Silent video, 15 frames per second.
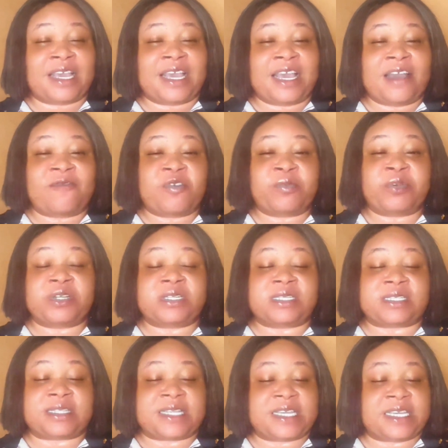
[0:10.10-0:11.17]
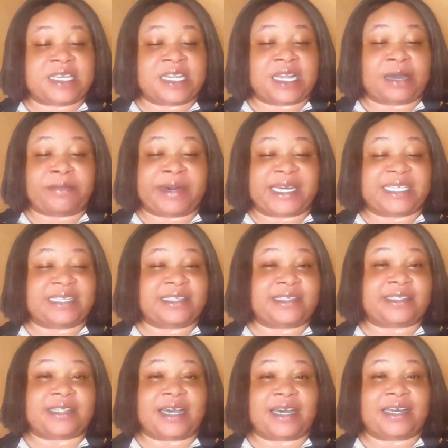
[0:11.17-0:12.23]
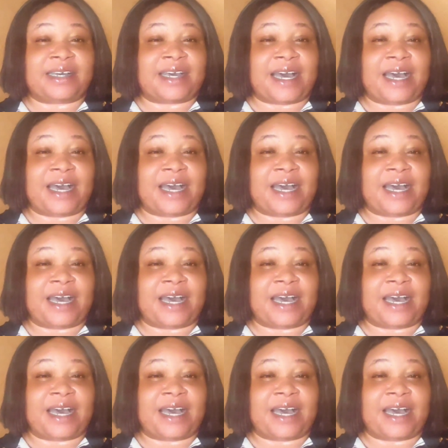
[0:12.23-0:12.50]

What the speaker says: everybody's thinking about Easter.